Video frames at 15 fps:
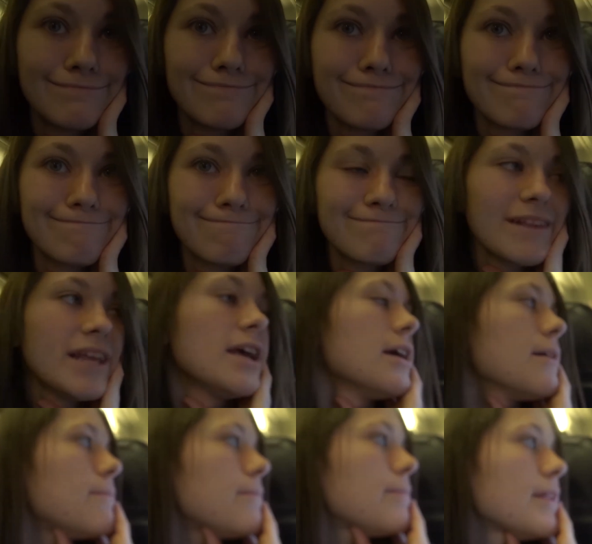
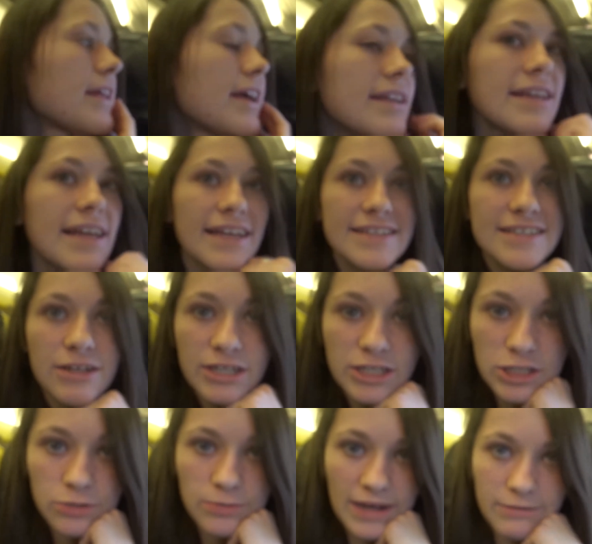But then it's only
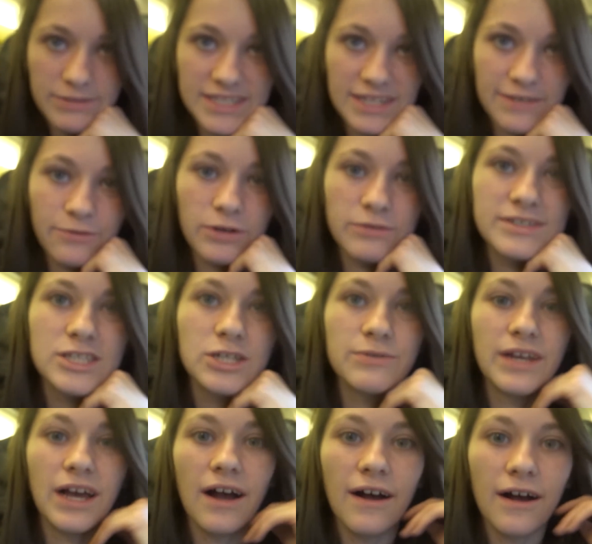two hours and I thought it was two
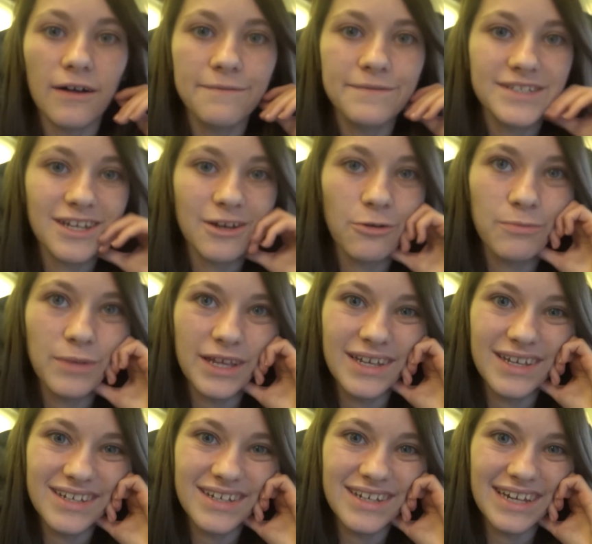and a half, so it'll
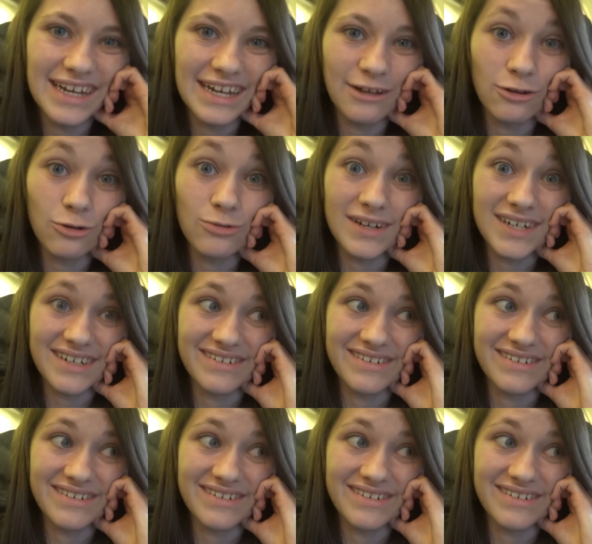be a little quicker